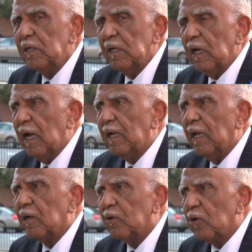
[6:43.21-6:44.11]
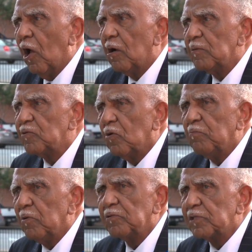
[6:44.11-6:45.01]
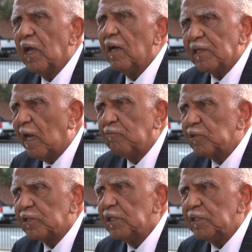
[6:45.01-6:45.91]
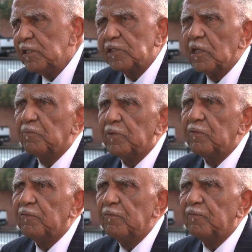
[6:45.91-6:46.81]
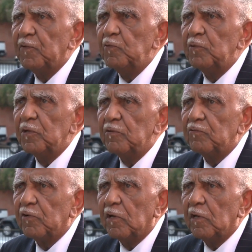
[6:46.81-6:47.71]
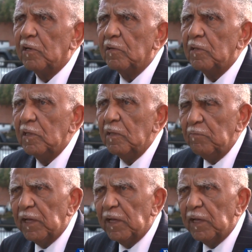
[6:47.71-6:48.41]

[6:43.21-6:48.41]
He says, although he is no longer on earth, the legacy he leaves behind will never be